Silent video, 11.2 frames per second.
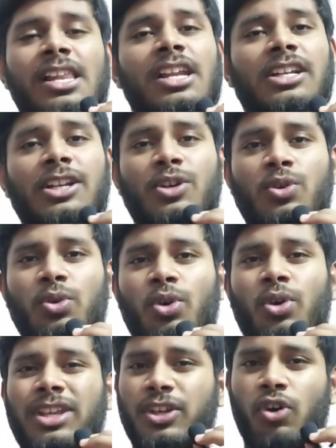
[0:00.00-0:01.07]
related to
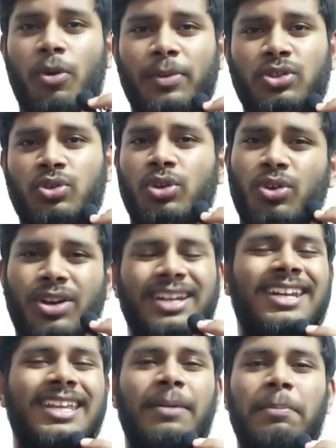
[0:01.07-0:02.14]
your e-commerce store, you
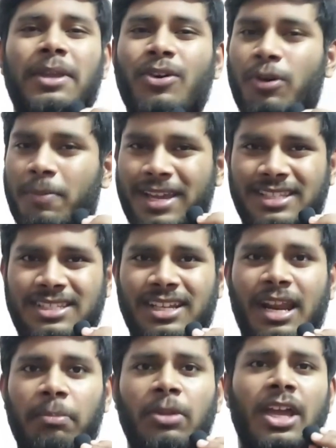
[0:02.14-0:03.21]
can DM me on my
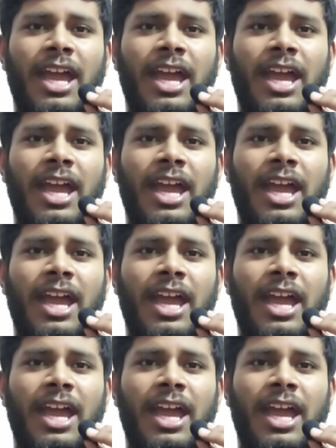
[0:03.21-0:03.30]
Instagram.